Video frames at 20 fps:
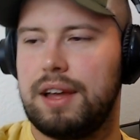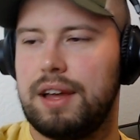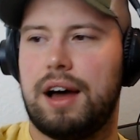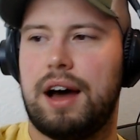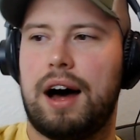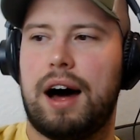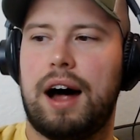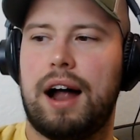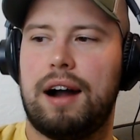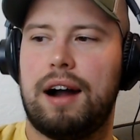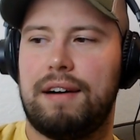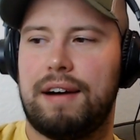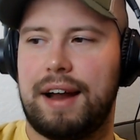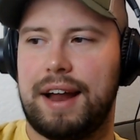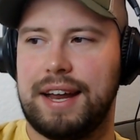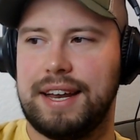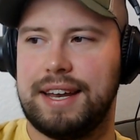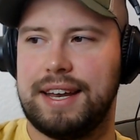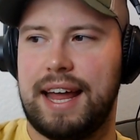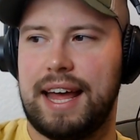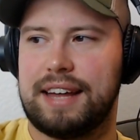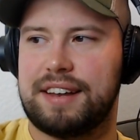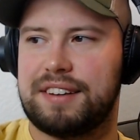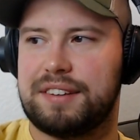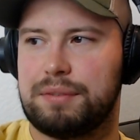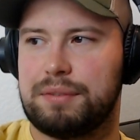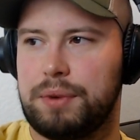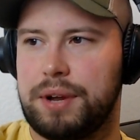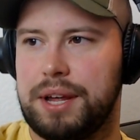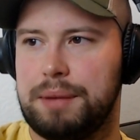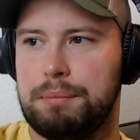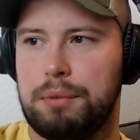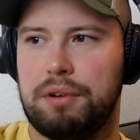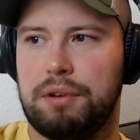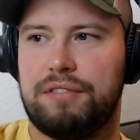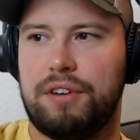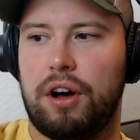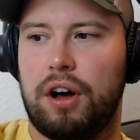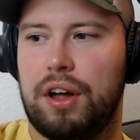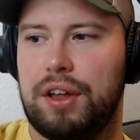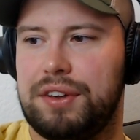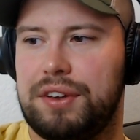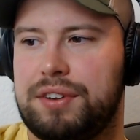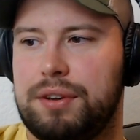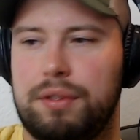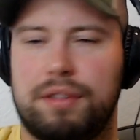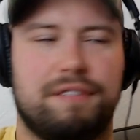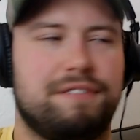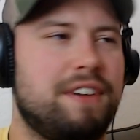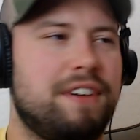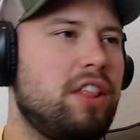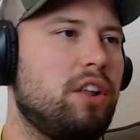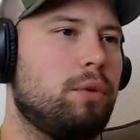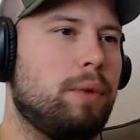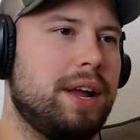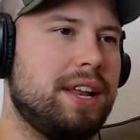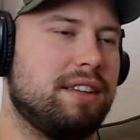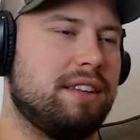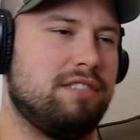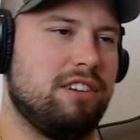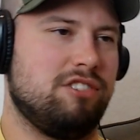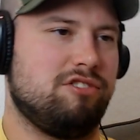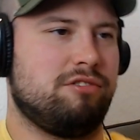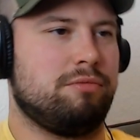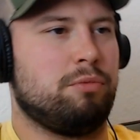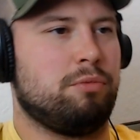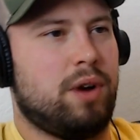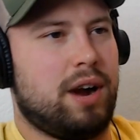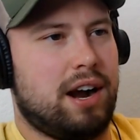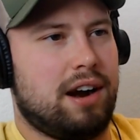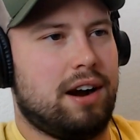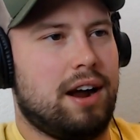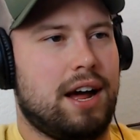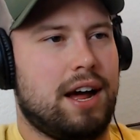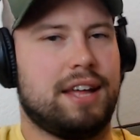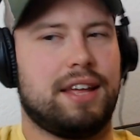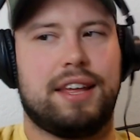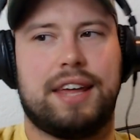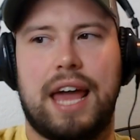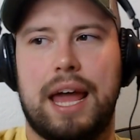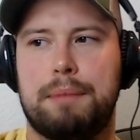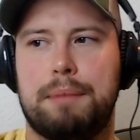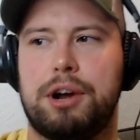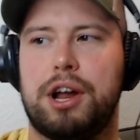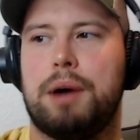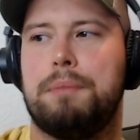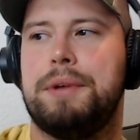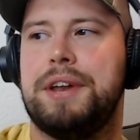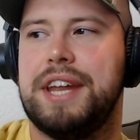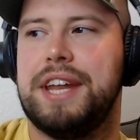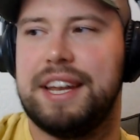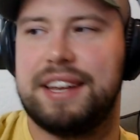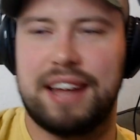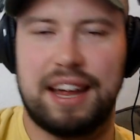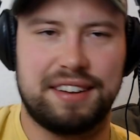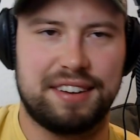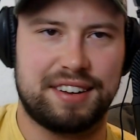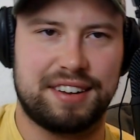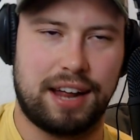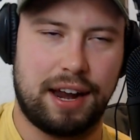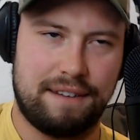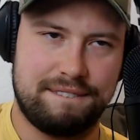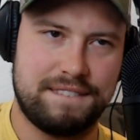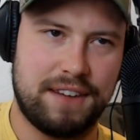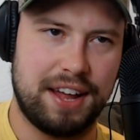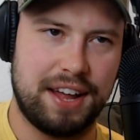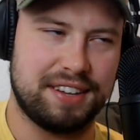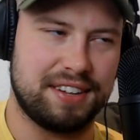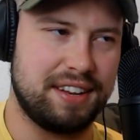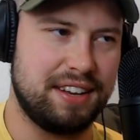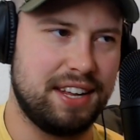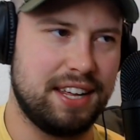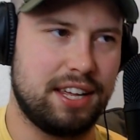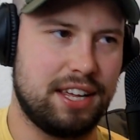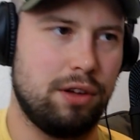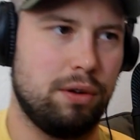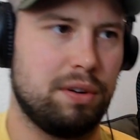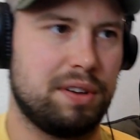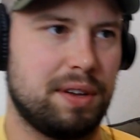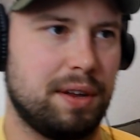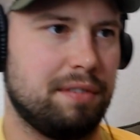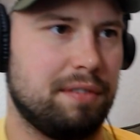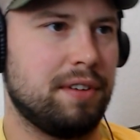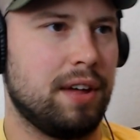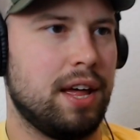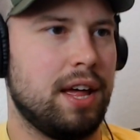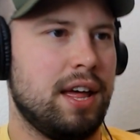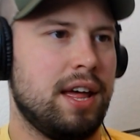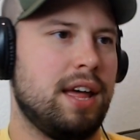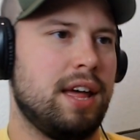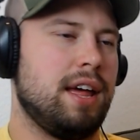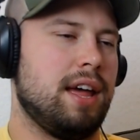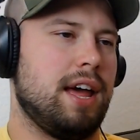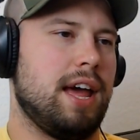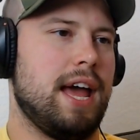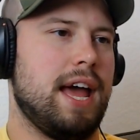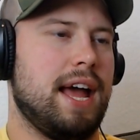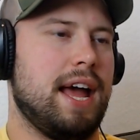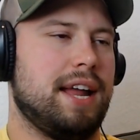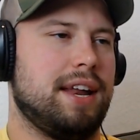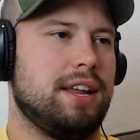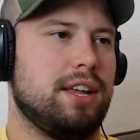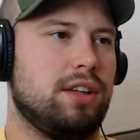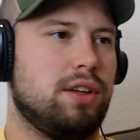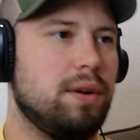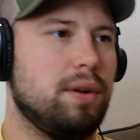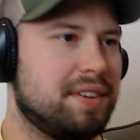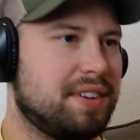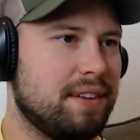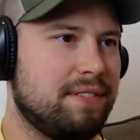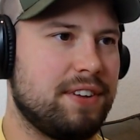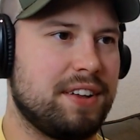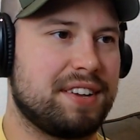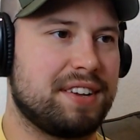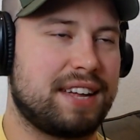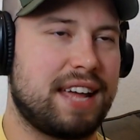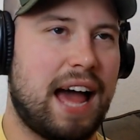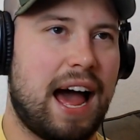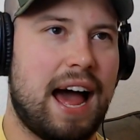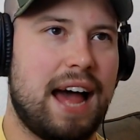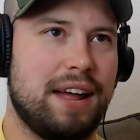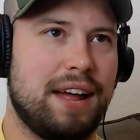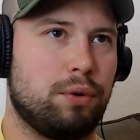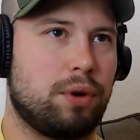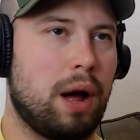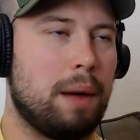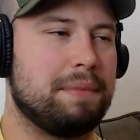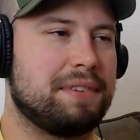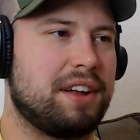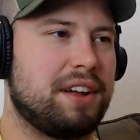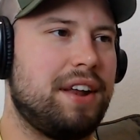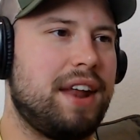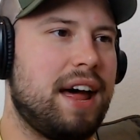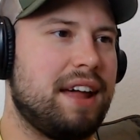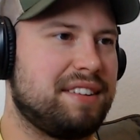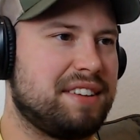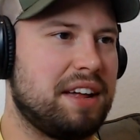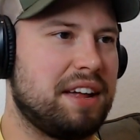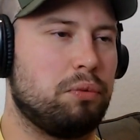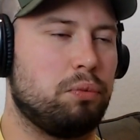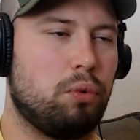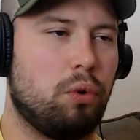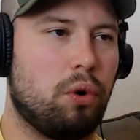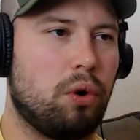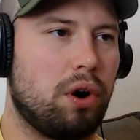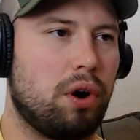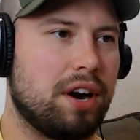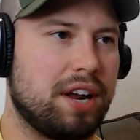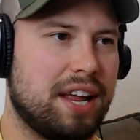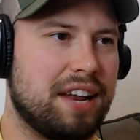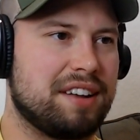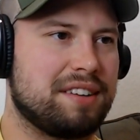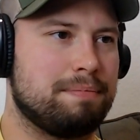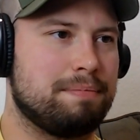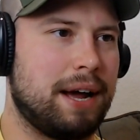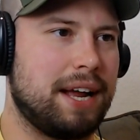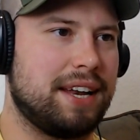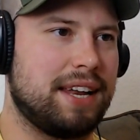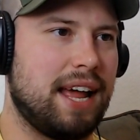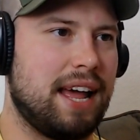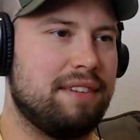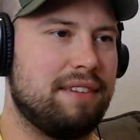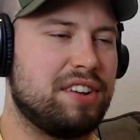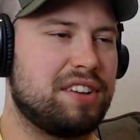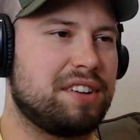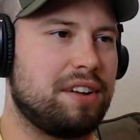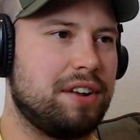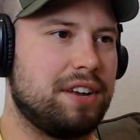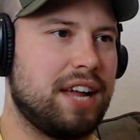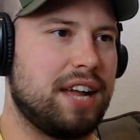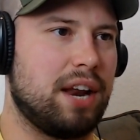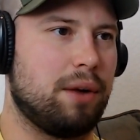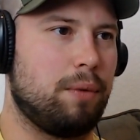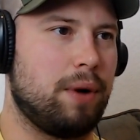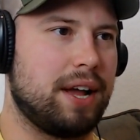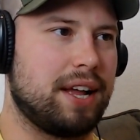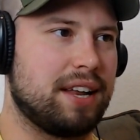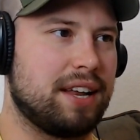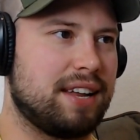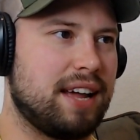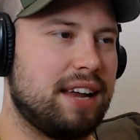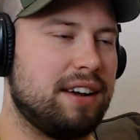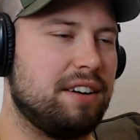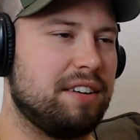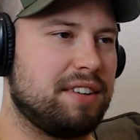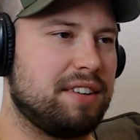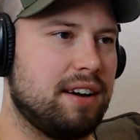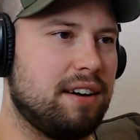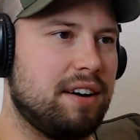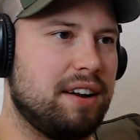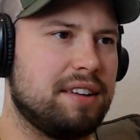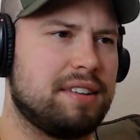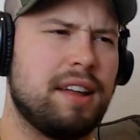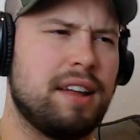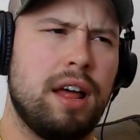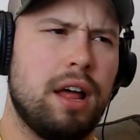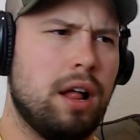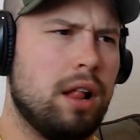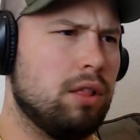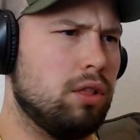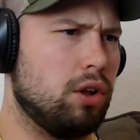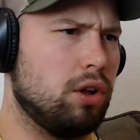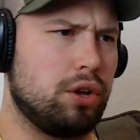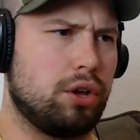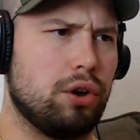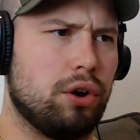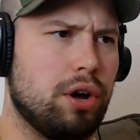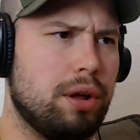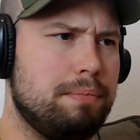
All right, next we move on to the featherweight division, where Gabriel Benitez is gonna fight Sadiq Youssef. And Youssef is a guy who comes on and has that war against Mike Davis on Dana White Contender Series. Looked good,